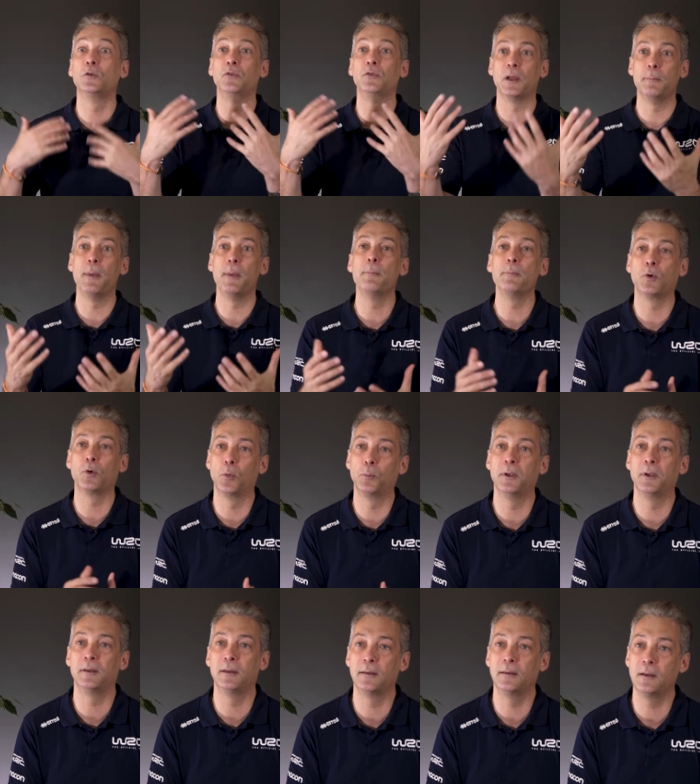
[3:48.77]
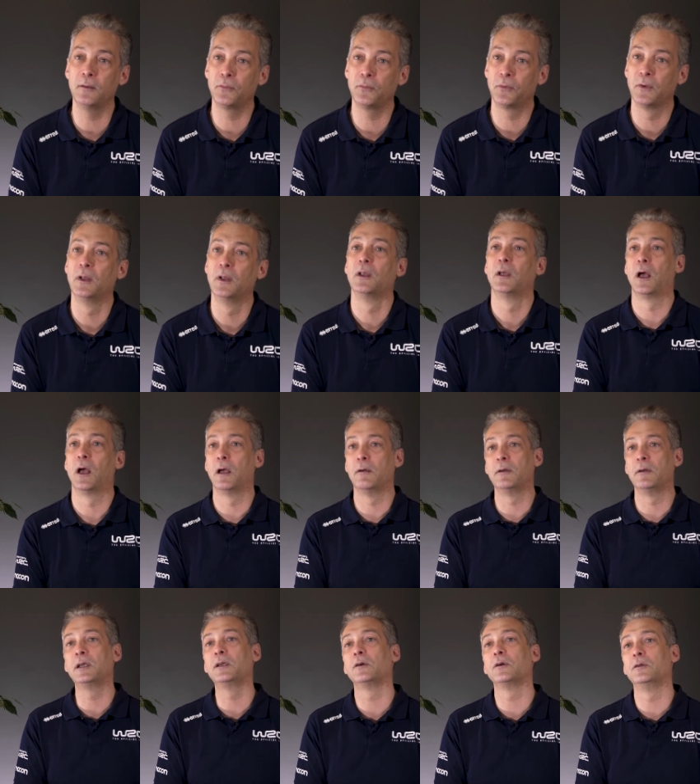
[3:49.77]
They were even competitive against
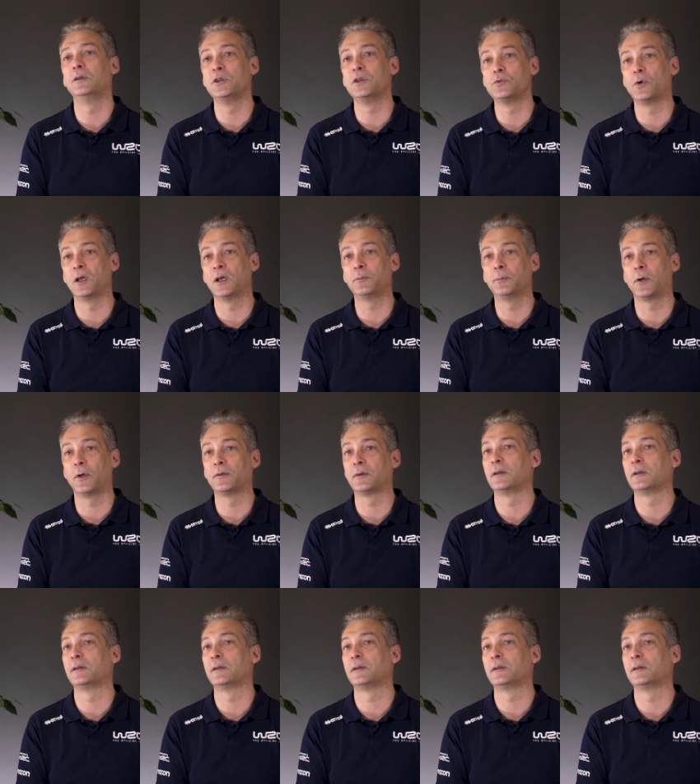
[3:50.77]
esports players.